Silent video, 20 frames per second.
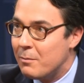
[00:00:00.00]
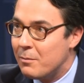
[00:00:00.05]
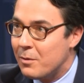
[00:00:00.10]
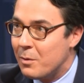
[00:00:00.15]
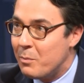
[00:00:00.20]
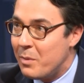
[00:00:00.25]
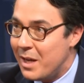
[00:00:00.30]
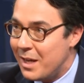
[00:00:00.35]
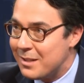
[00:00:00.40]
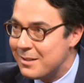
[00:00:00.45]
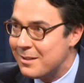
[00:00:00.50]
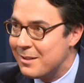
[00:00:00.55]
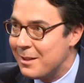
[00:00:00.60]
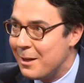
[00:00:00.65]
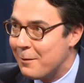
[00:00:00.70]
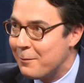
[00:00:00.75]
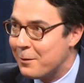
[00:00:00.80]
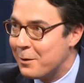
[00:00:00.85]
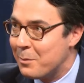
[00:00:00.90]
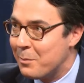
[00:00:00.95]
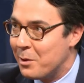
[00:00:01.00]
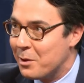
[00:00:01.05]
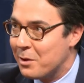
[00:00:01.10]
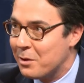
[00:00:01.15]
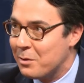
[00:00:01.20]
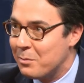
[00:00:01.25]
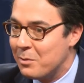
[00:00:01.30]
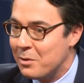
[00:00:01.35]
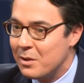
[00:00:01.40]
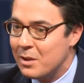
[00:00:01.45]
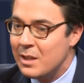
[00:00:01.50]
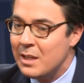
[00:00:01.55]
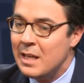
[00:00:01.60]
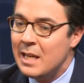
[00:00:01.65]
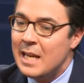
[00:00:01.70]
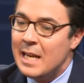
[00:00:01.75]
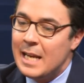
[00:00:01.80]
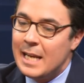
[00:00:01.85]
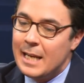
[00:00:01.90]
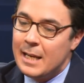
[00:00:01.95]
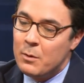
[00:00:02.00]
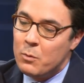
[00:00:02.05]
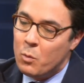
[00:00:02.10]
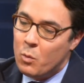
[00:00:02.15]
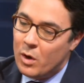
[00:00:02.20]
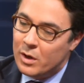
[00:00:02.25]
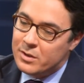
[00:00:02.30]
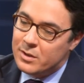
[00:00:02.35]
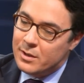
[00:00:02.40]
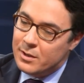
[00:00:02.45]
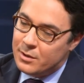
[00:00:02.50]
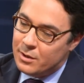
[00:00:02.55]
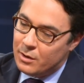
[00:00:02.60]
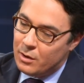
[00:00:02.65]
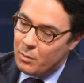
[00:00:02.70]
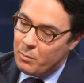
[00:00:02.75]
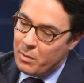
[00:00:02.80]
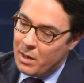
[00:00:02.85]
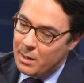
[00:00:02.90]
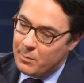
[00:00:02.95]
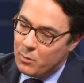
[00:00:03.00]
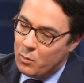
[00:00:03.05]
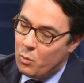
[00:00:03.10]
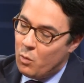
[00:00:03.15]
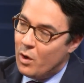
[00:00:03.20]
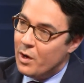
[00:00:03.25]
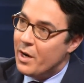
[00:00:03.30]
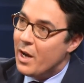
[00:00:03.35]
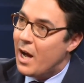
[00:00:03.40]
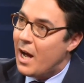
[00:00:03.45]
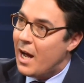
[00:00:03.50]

the best in the African American community. It wasn't until Obama won